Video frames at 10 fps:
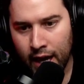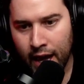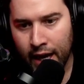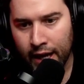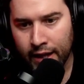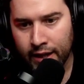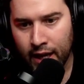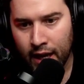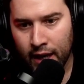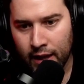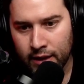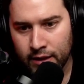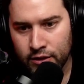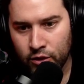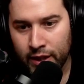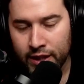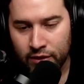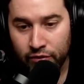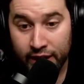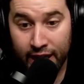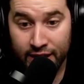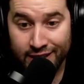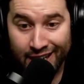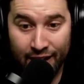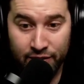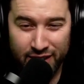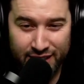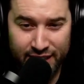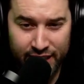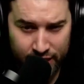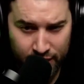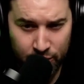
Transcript: And so he is a free agent after this year.